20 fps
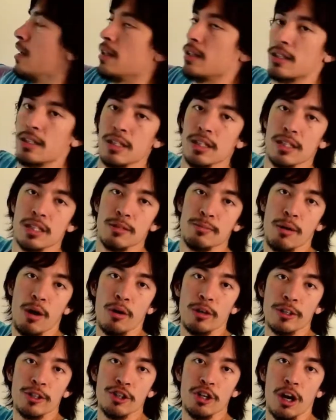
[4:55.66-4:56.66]
to the
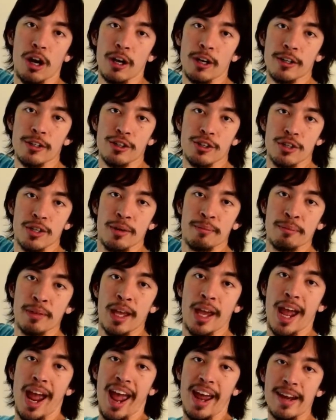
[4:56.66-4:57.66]
smaller charge.
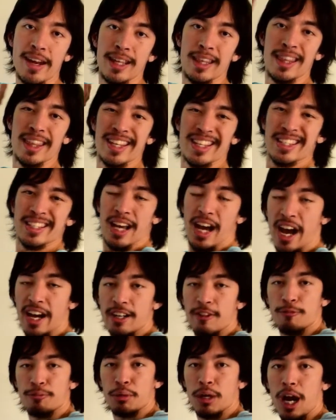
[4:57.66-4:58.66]
And in this kind
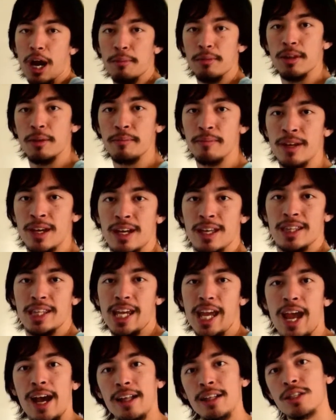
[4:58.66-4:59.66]
of problem, the
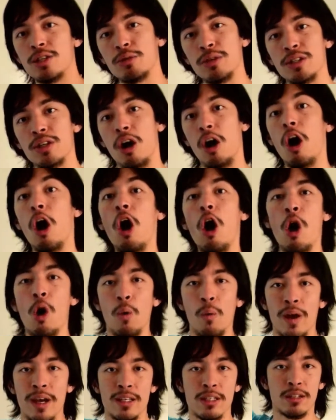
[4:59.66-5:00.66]
answer is
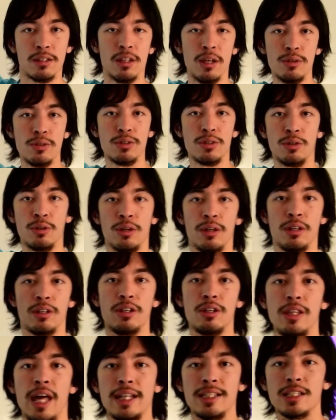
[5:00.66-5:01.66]
always closer
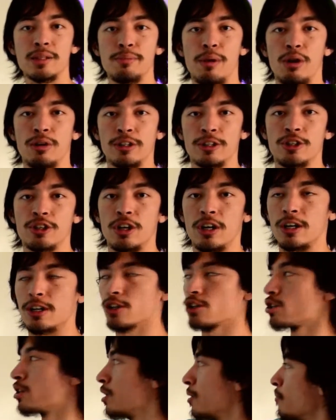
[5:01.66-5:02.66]
to that smaller
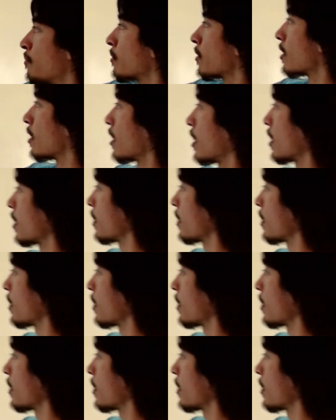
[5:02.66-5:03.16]
charge. Okay?